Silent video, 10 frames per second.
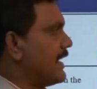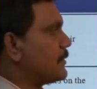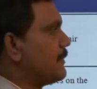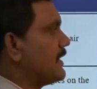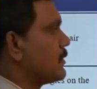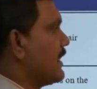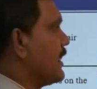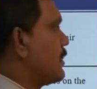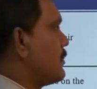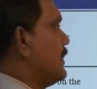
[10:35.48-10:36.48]
X plus
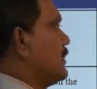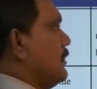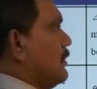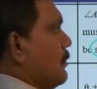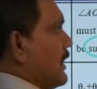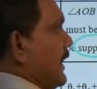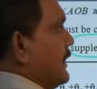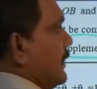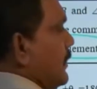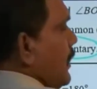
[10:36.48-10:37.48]
y equal to
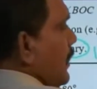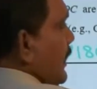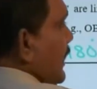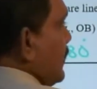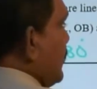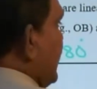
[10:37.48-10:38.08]
180. Here